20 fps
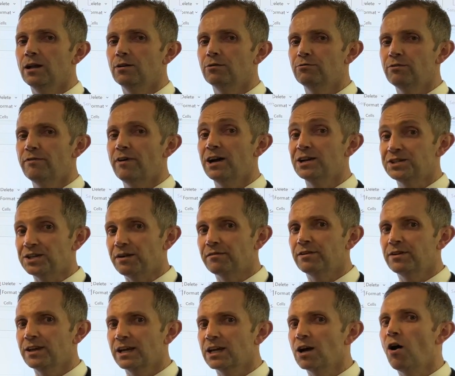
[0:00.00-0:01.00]
revise
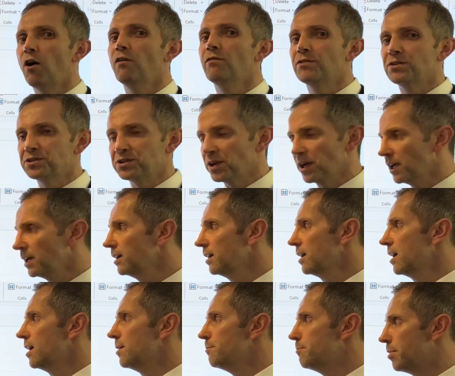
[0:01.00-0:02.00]
everything, obviously,
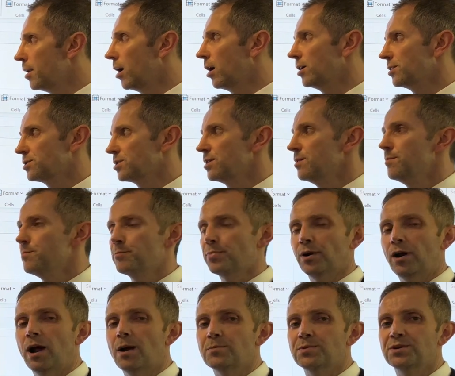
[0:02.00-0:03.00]
but
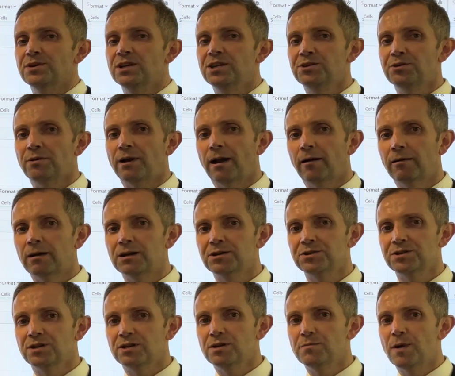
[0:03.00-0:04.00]
perhaps these are areas
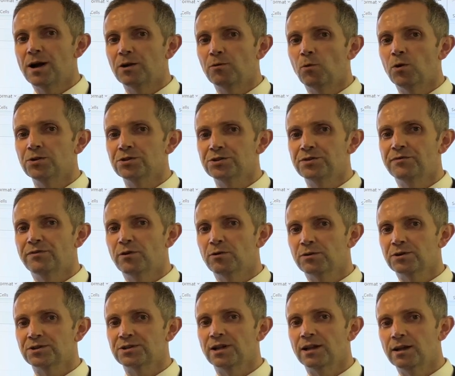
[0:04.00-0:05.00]
that you might want to
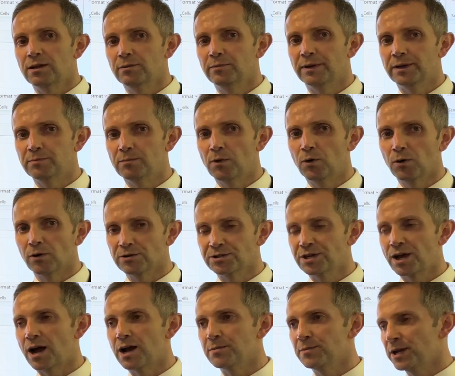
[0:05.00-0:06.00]
focus a little bit more
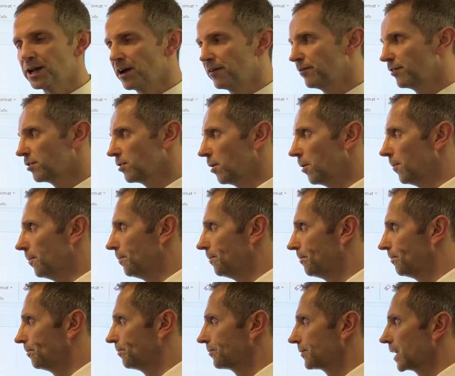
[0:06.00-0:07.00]
time and effort on.
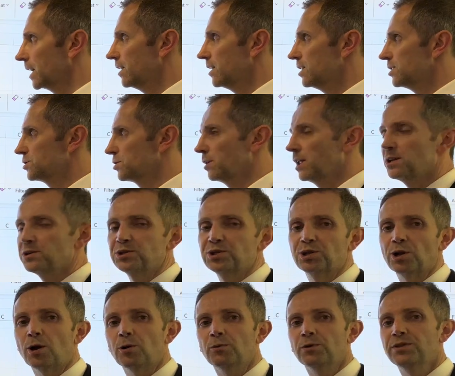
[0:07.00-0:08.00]
So let's
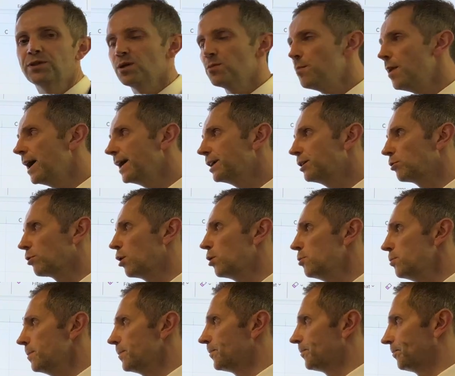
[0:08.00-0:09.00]
start with the
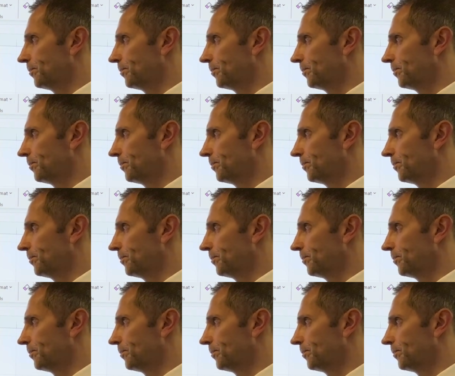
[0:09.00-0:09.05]
micro.